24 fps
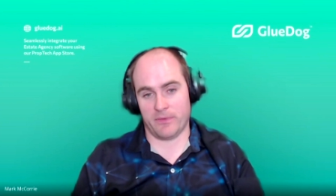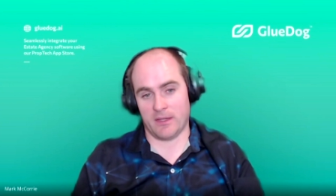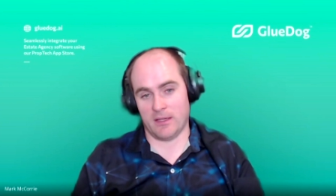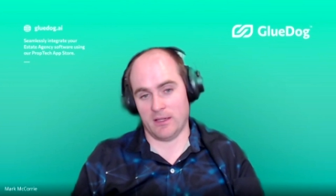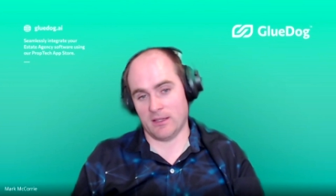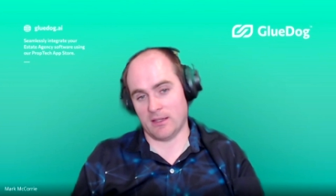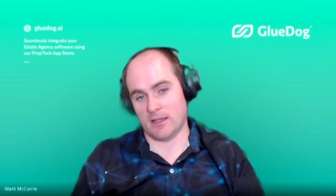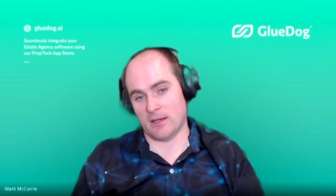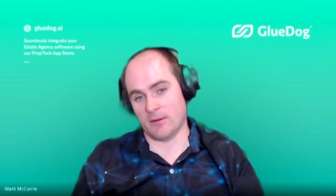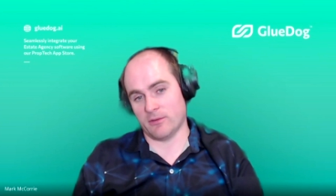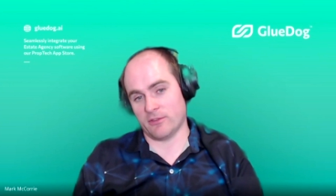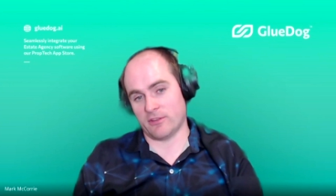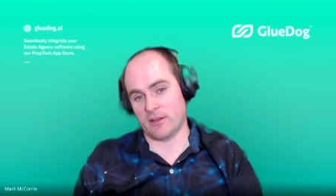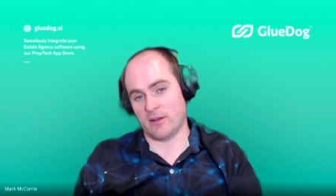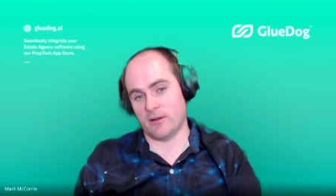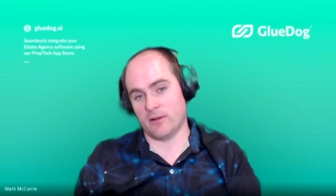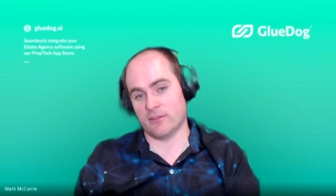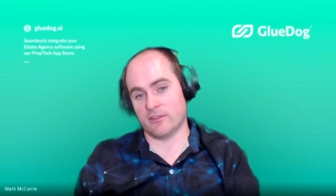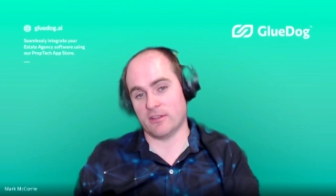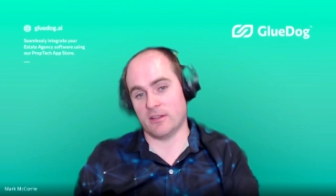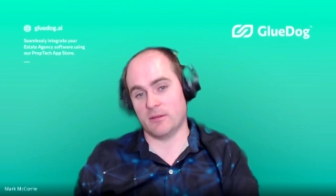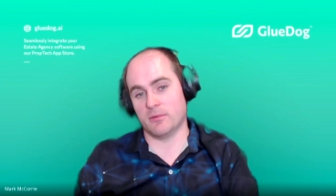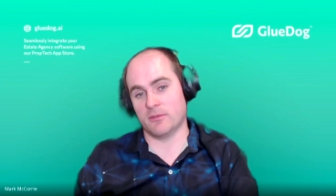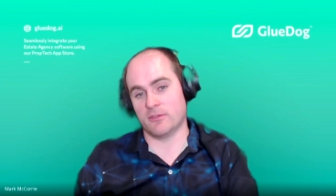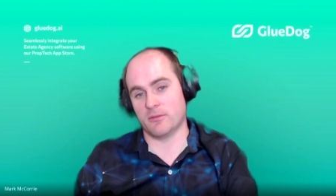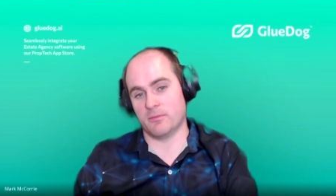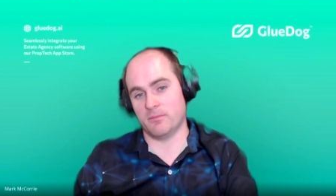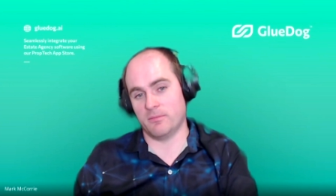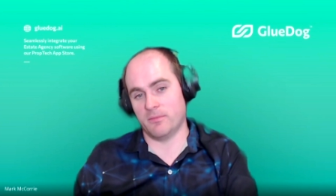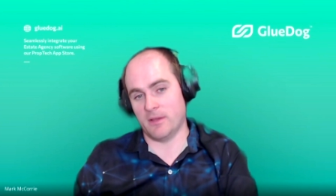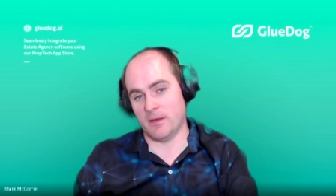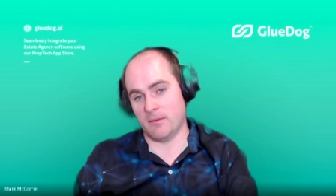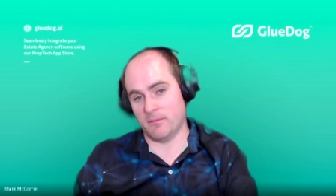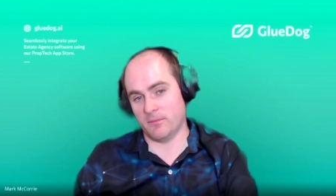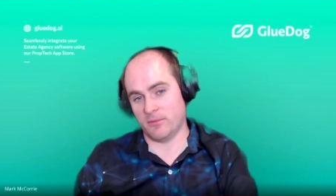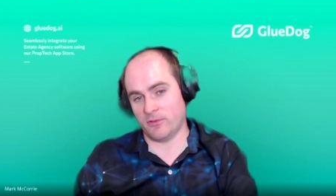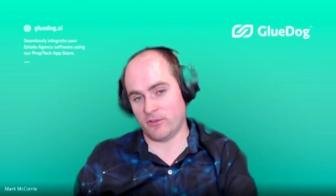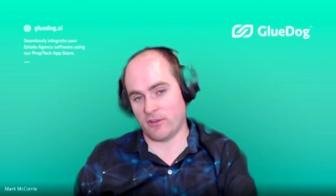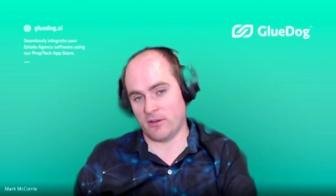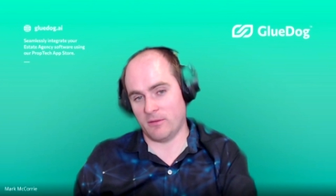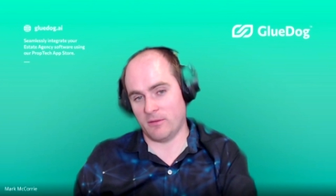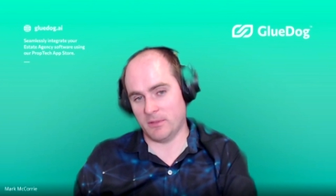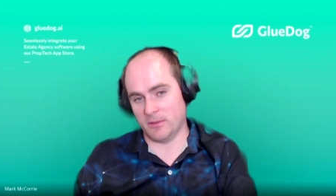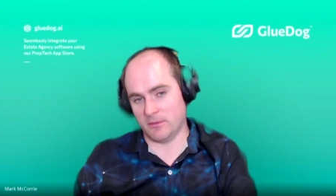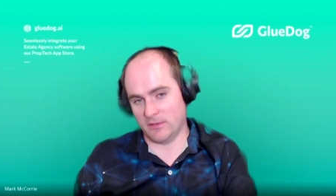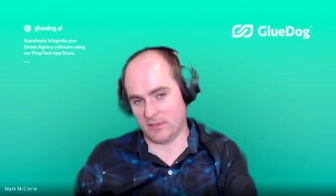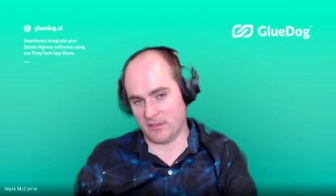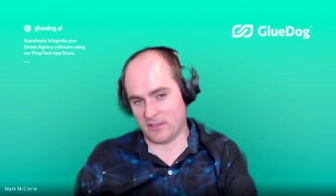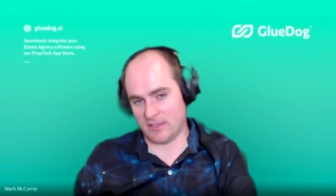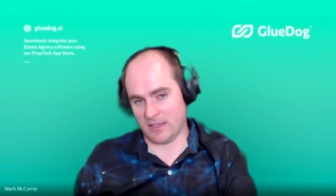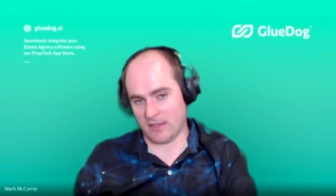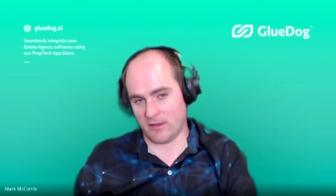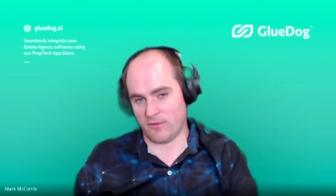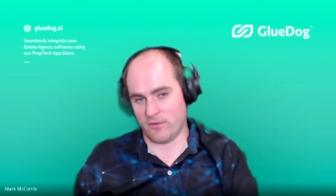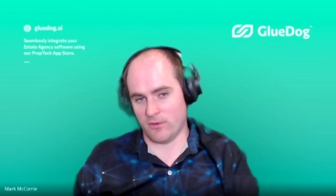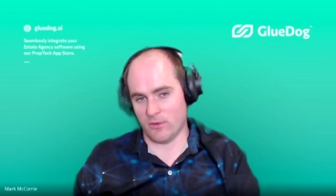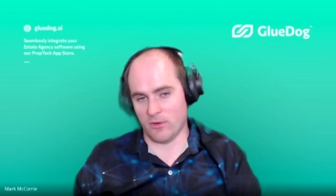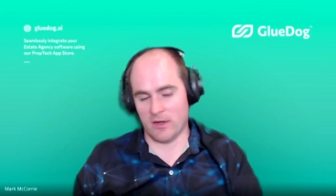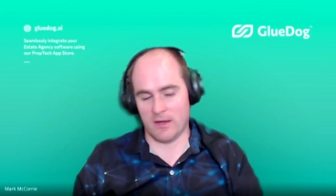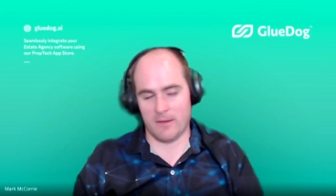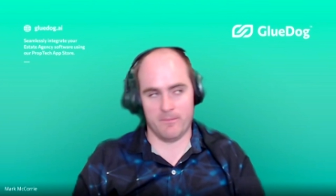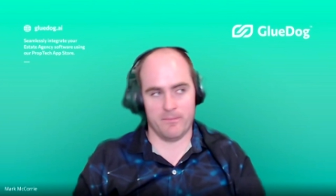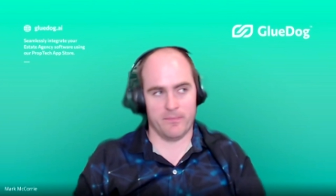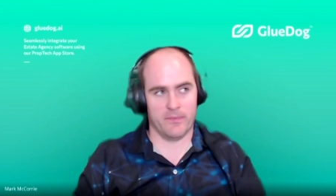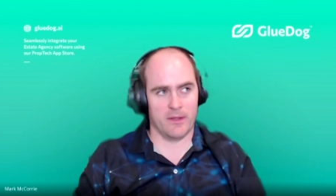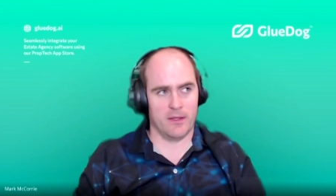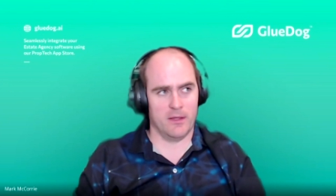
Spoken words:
And that was how I was able to then start building tech for it.